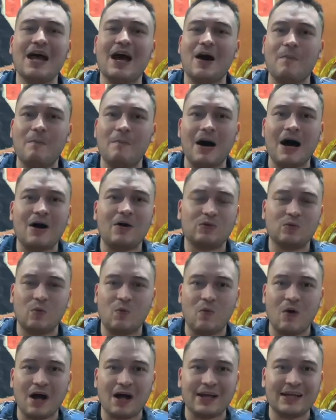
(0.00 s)
about
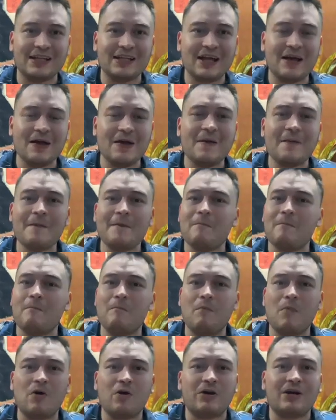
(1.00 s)
wine
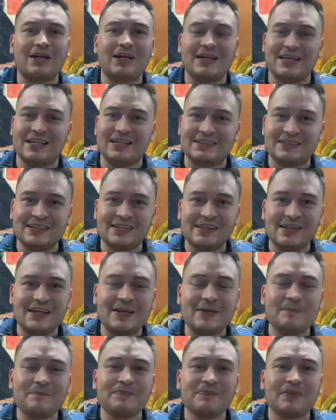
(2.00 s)
more easily.